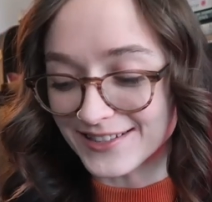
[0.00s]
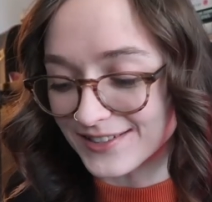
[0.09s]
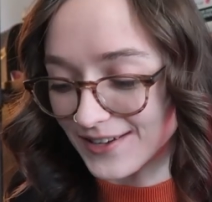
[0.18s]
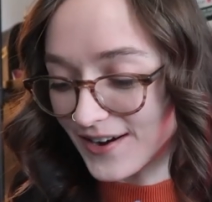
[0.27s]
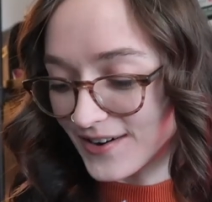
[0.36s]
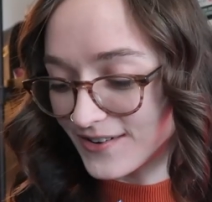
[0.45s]

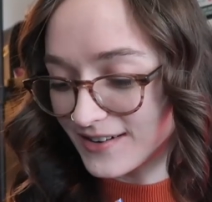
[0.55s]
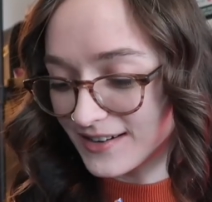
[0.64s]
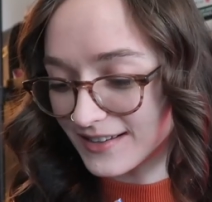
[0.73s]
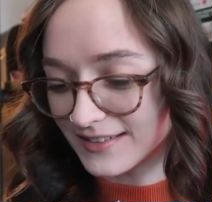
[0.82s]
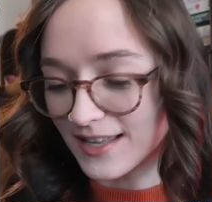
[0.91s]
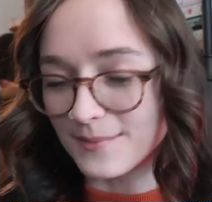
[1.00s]
So
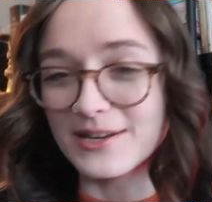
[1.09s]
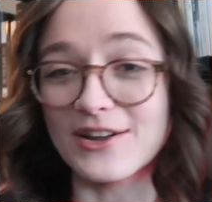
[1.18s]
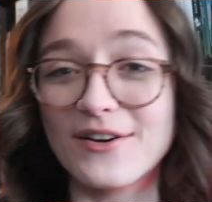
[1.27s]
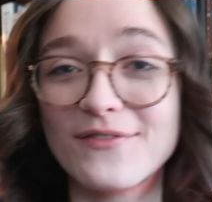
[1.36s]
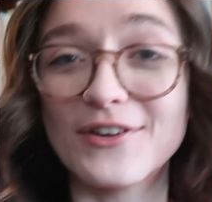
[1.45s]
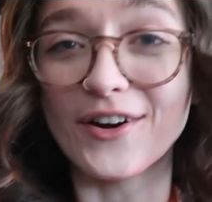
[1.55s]
let me
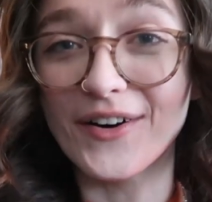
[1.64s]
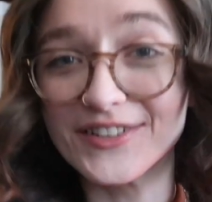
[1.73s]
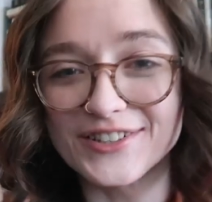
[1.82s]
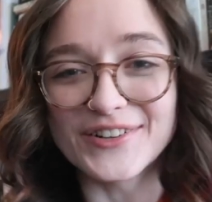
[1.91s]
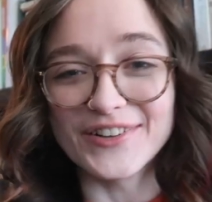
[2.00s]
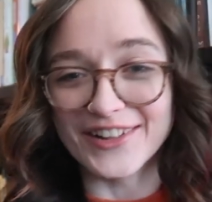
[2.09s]
know if you're
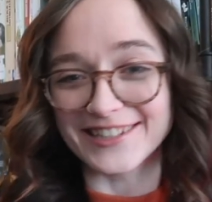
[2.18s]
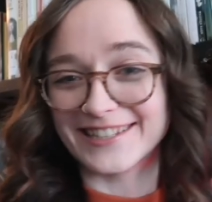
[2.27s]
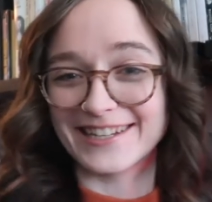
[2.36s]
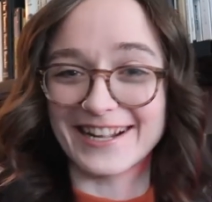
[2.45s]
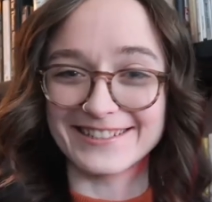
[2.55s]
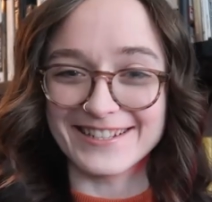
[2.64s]
also
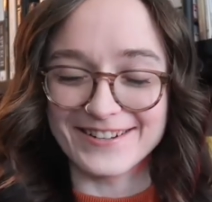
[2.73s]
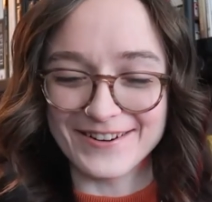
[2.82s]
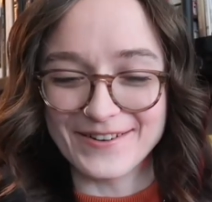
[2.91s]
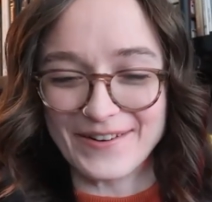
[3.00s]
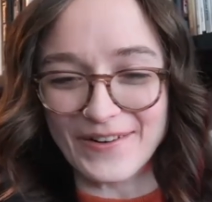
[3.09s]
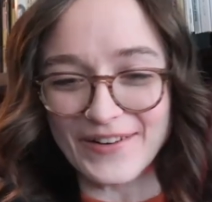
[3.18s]
collecting Nancy
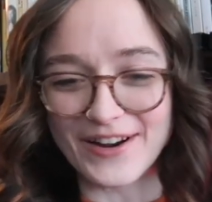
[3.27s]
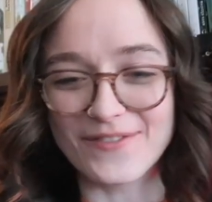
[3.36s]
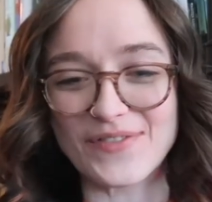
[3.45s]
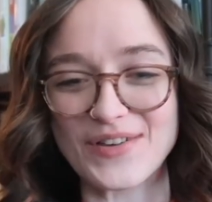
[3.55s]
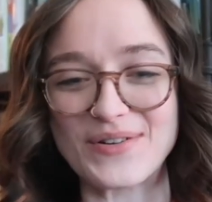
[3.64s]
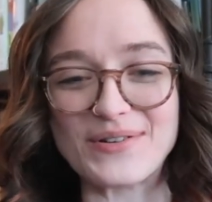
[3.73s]
Drew, or
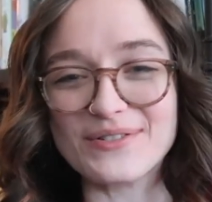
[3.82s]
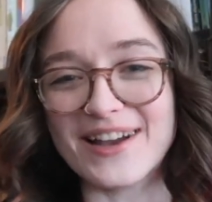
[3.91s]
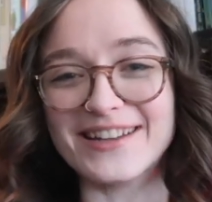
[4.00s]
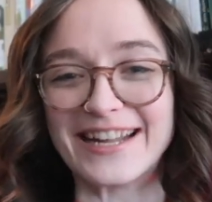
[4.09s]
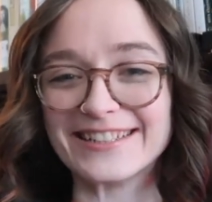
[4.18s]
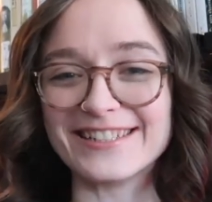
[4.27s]
if you
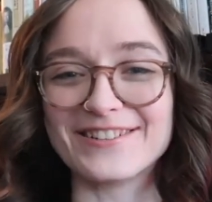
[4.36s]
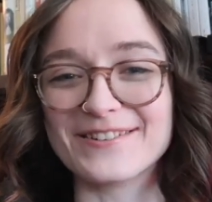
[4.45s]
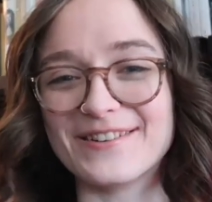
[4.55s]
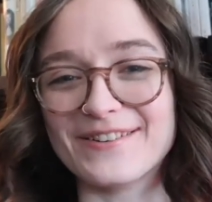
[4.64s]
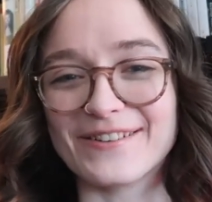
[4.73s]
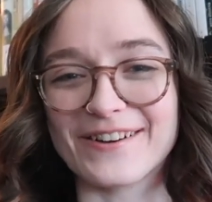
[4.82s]
read Nancy Drew
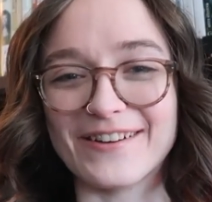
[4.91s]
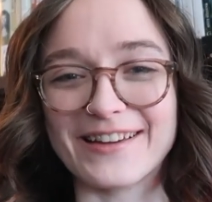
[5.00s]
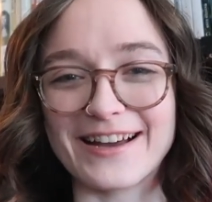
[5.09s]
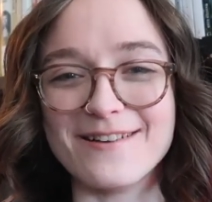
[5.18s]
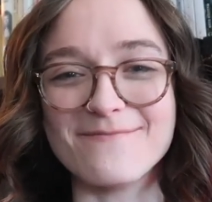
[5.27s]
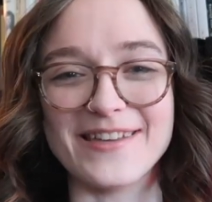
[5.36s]
when you were growing
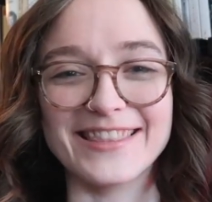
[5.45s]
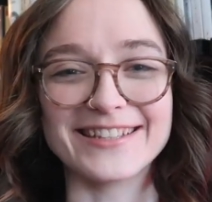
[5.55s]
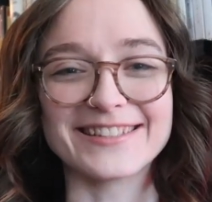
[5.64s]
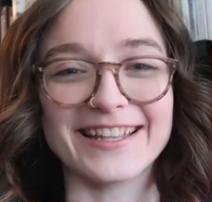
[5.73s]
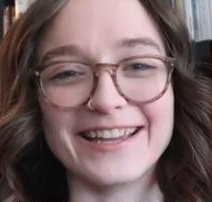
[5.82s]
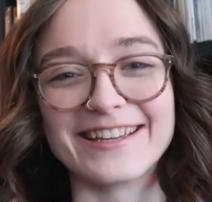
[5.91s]
up and
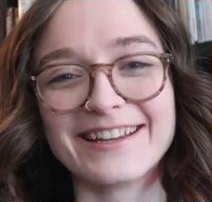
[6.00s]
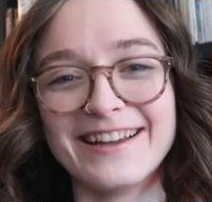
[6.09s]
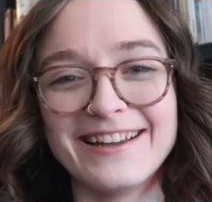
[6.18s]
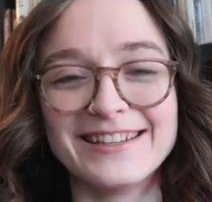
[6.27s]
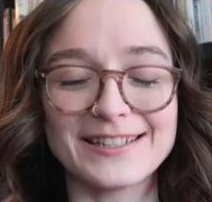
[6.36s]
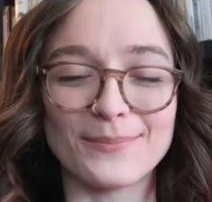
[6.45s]
this like
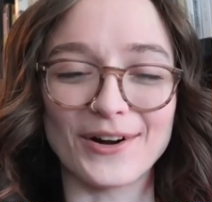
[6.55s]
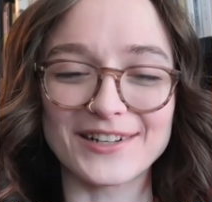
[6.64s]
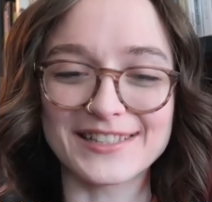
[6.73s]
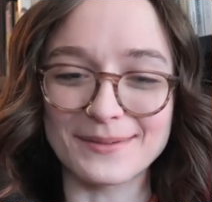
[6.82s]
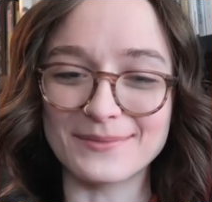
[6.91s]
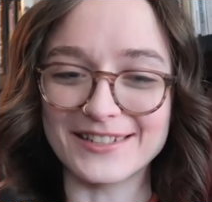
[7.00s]

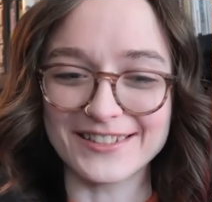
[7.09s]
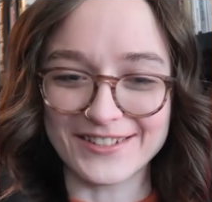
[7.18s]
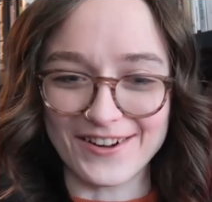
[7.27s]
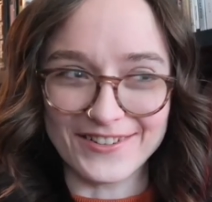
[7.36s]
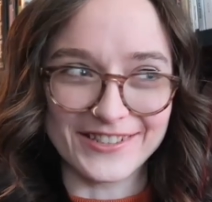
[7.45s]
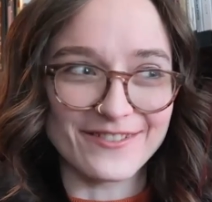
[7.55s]
sparked some
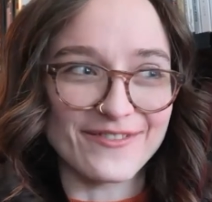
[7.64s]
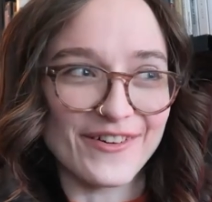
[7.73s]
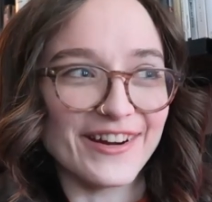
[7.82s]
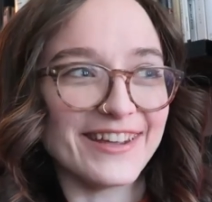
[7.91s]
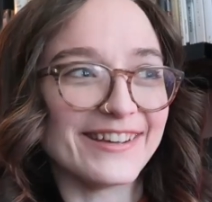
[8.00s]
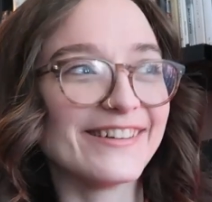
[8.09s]
nostalgia
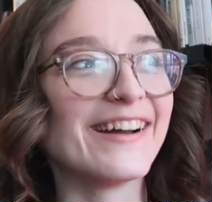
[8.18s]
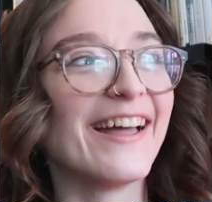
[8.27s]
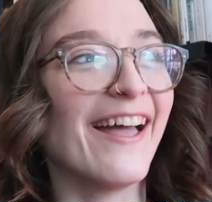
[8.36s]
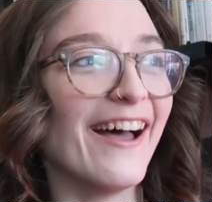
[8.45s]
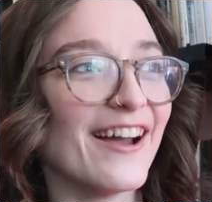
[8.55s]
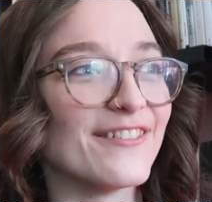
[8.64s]
for you.
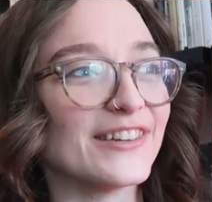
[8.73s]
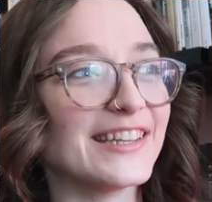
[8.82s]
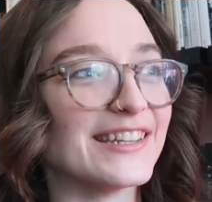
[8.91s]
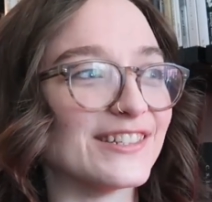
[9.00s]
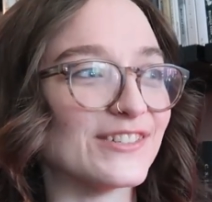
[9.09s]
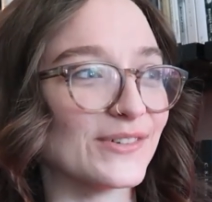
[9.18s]
I've
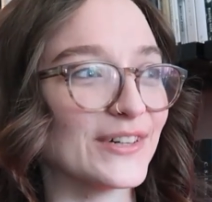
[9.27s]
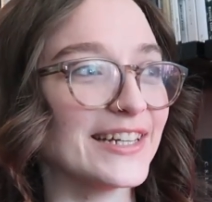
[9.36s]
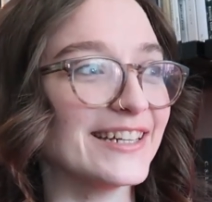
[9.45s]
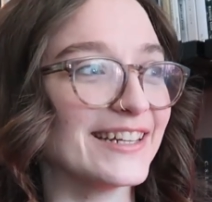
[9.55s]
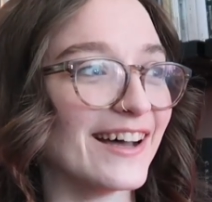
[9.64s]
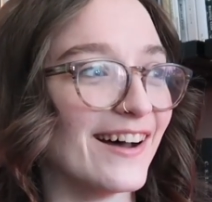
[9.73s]
really
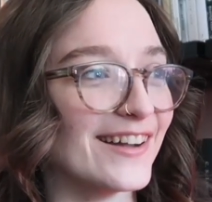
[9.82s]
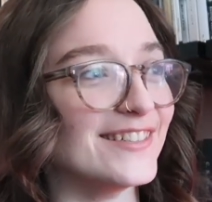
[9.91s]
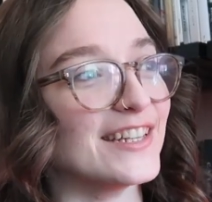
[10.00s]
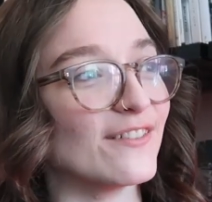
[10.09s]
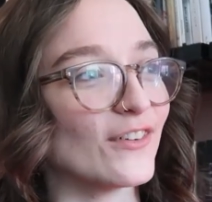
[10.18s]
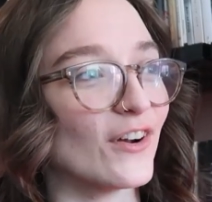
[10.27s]
enjoyed
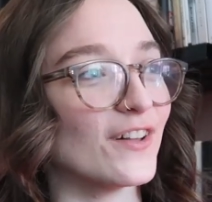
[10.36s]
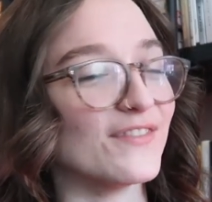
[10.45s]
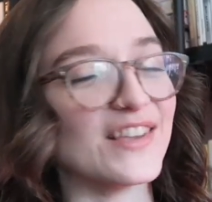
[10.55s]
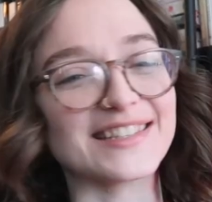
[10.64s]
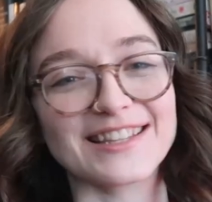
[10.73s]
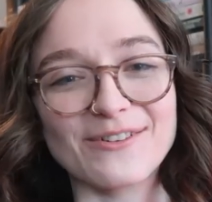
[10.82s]
hunting for all of
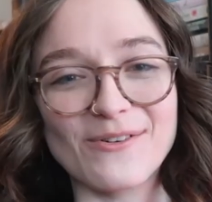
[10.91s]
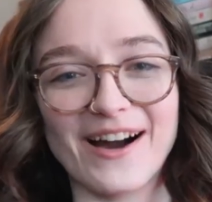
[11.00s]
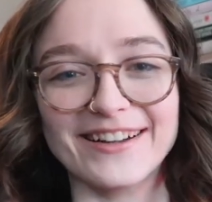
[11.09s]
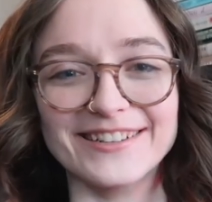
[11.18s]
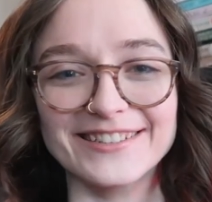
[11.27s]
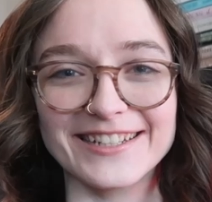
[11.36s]
these in the
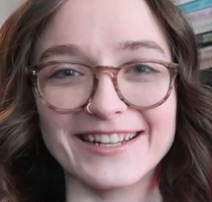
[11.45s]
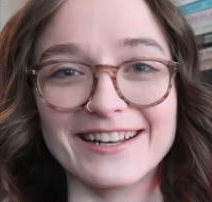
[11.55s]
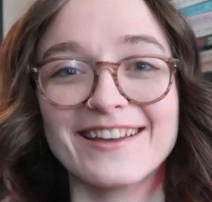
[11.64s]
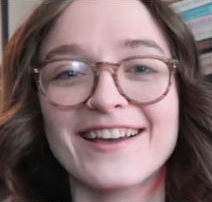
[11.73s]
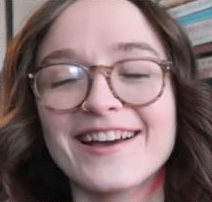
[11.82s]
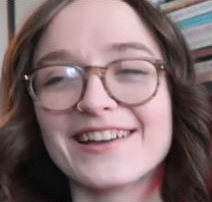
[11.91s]
wild
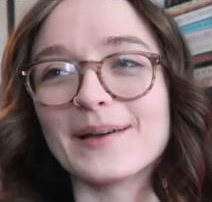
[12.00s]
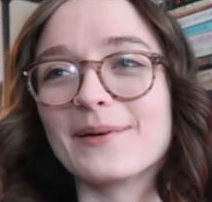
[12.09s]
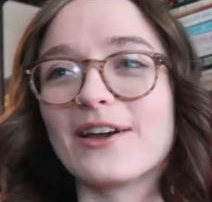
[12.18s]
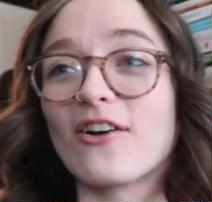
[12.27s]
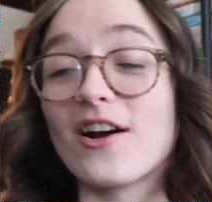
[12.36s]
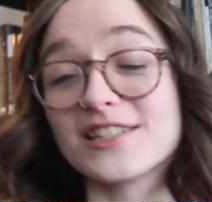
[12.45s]
and
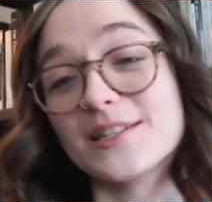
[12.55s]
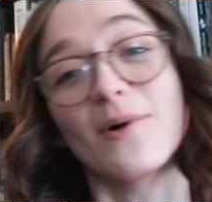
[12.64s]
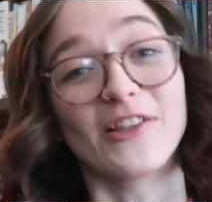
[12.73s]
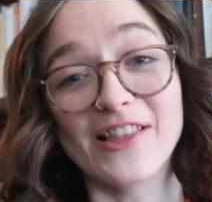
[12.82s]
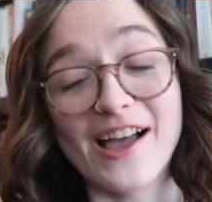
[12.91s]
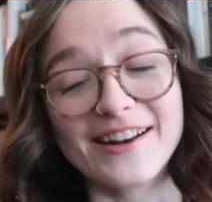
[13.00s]
coming across them
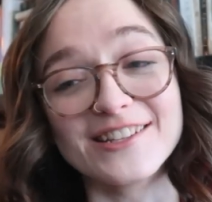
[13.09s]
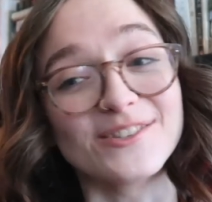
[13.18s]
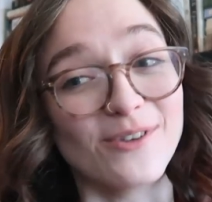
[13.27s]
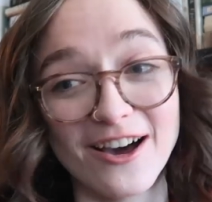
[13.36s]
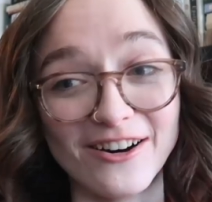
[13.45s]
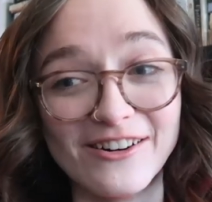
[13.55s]
online as
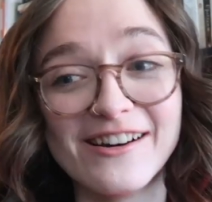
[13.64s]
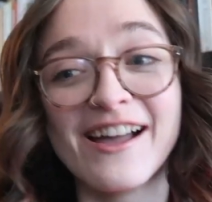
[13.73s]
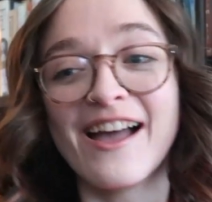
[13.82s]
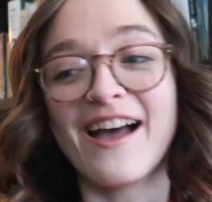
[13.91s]
well.